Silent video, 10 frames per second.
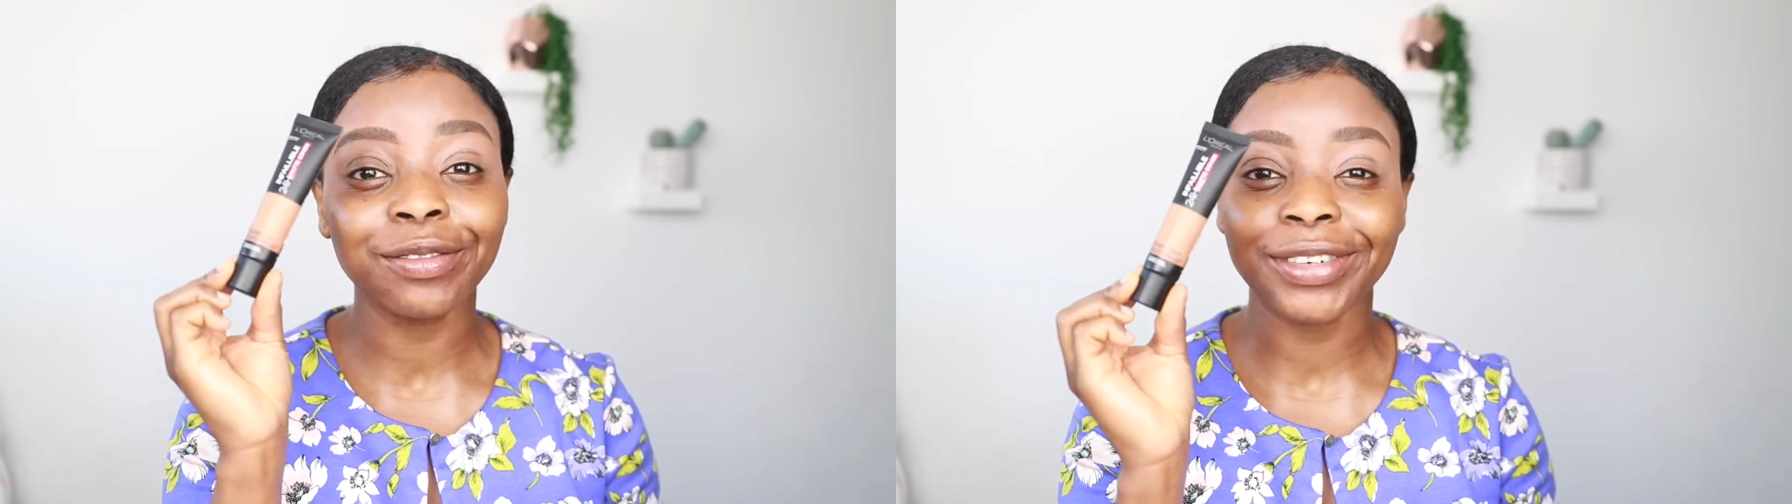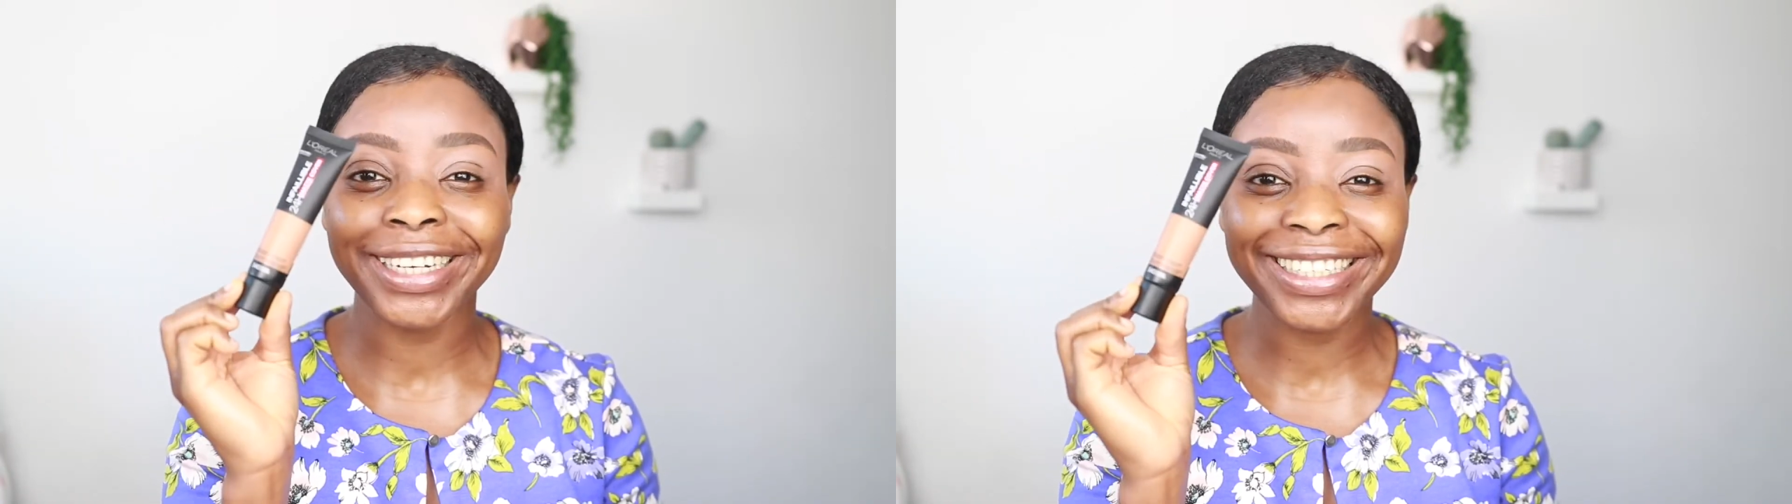
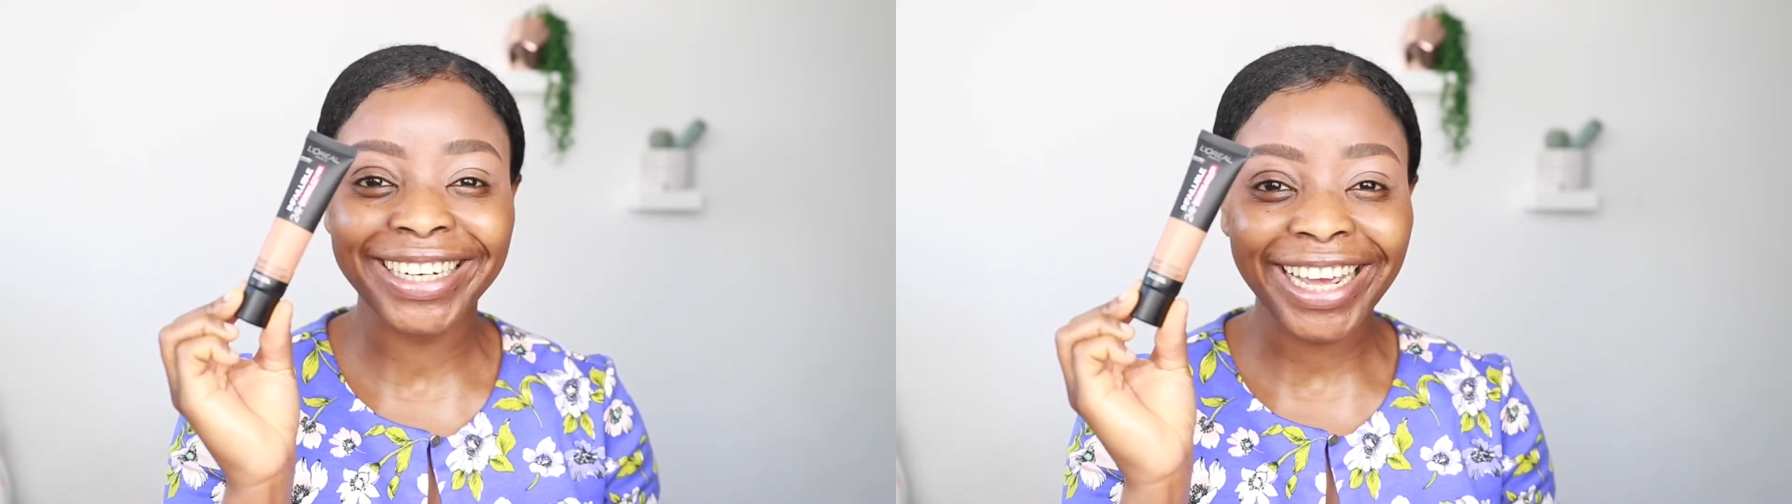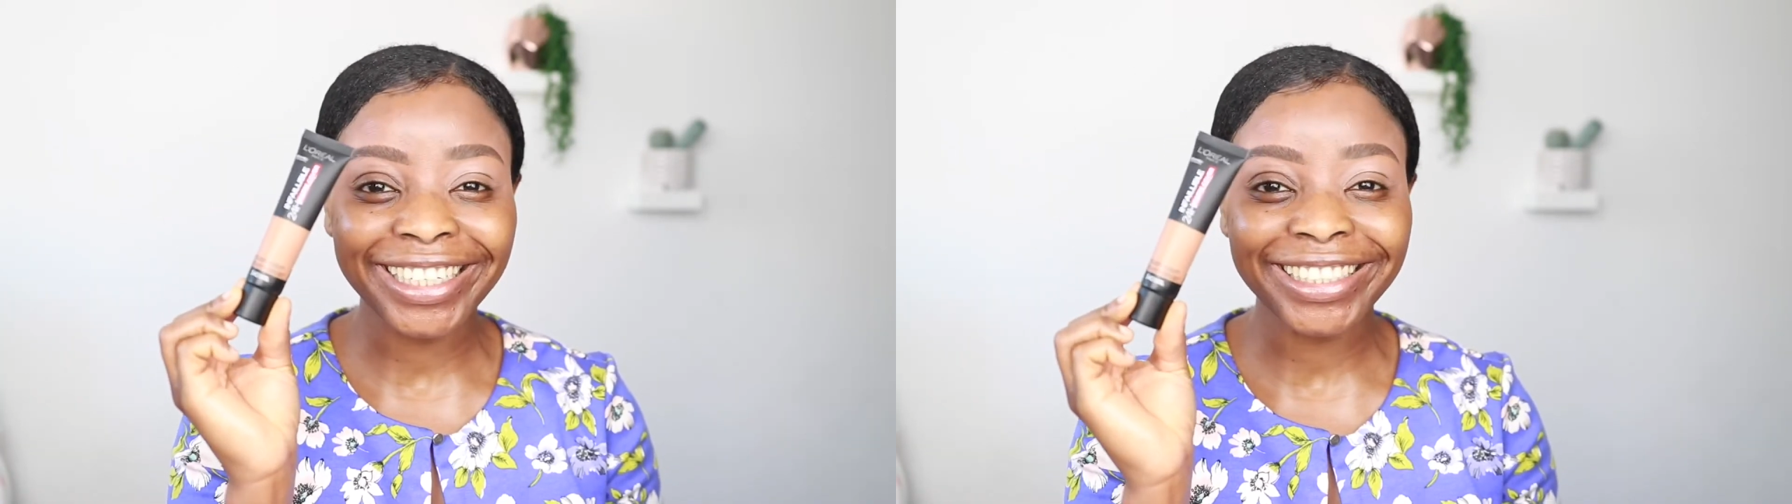
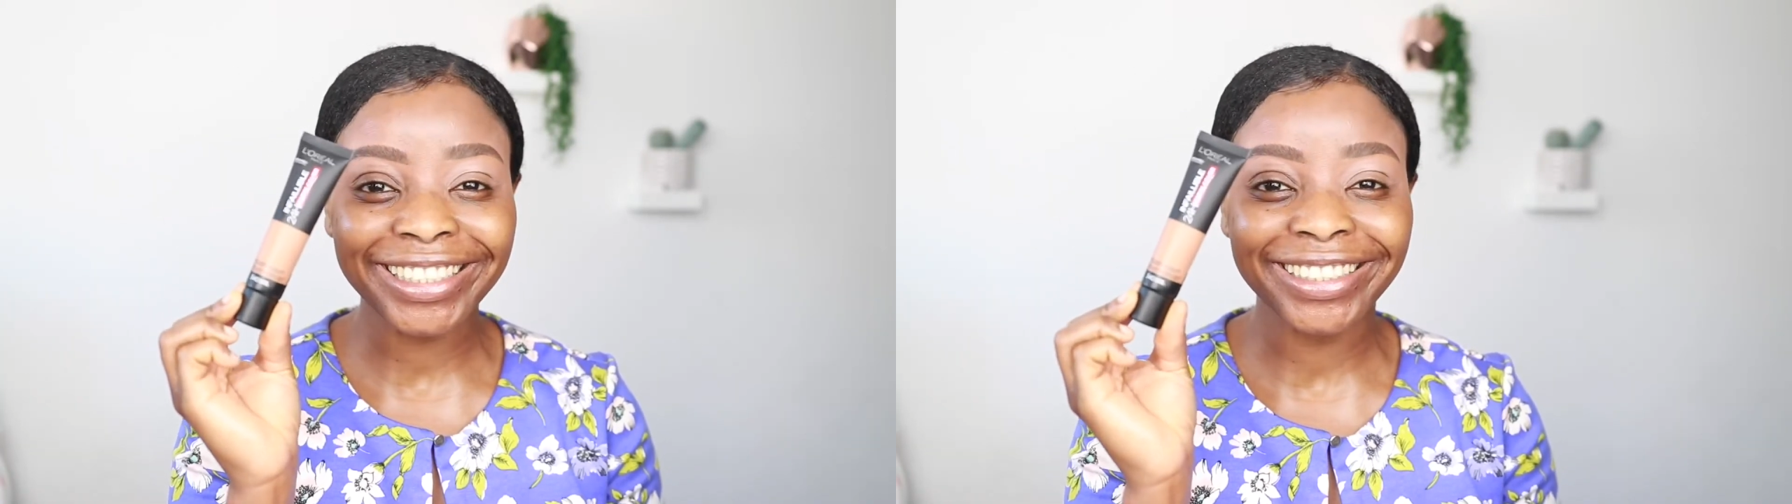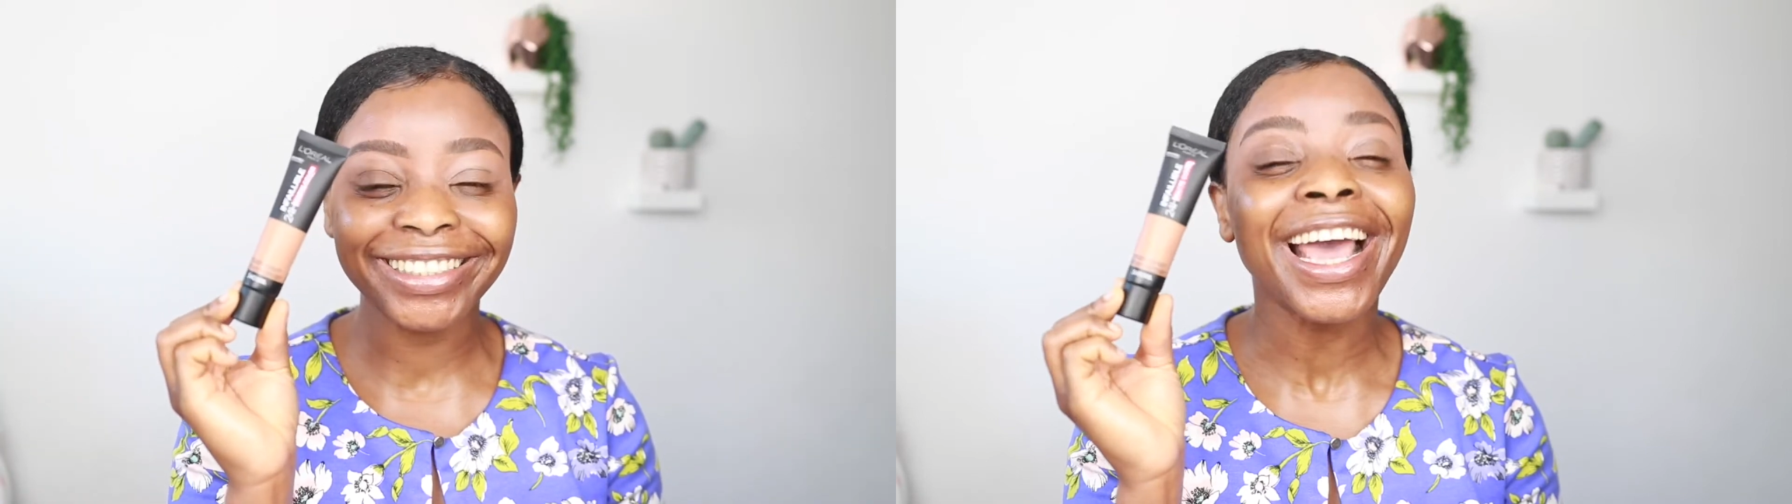
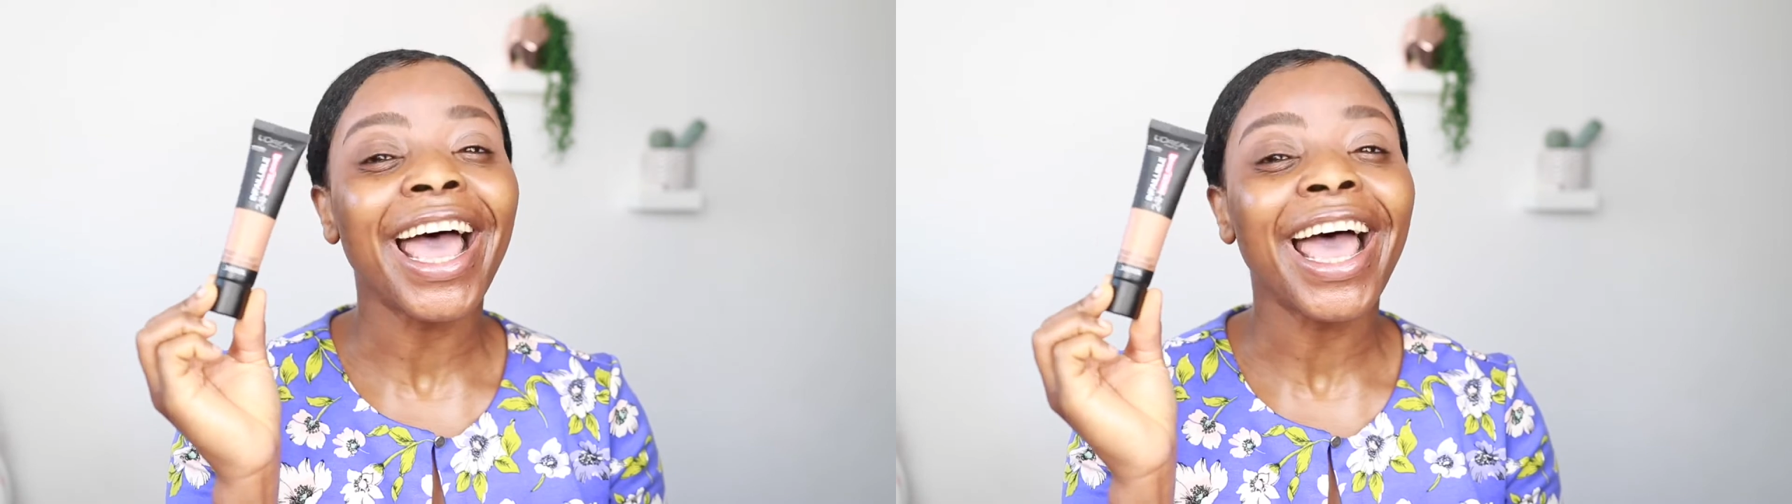foundation,